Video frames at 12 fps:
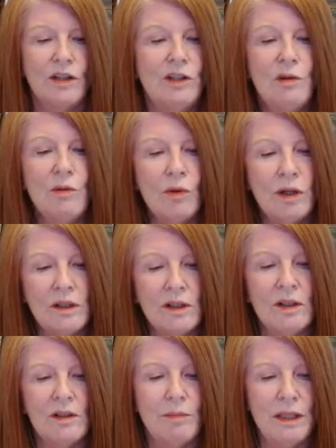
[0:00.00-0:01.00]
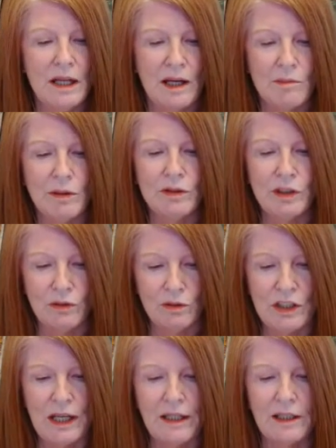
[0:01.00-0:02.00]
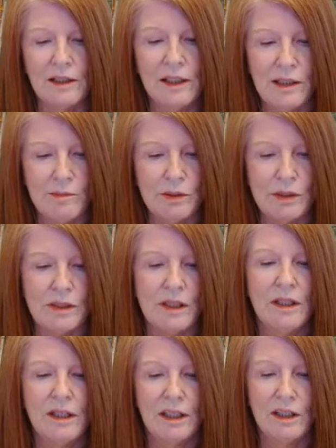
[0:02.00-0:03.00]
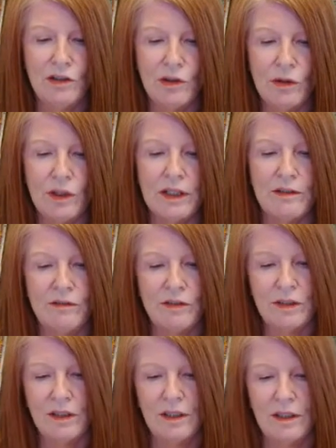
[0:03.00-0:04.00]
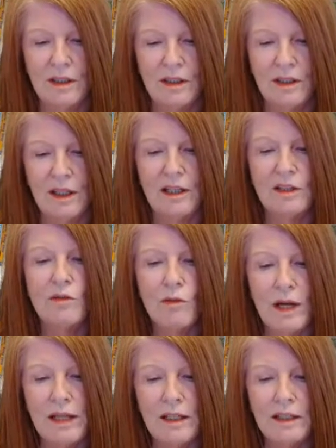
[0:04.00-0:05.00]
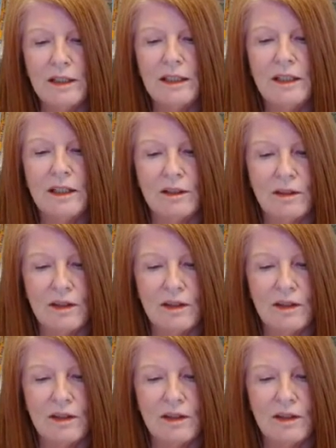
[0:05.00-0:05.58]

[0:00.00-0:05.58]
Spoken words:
You will be able to take leaps in your gifts and awakening.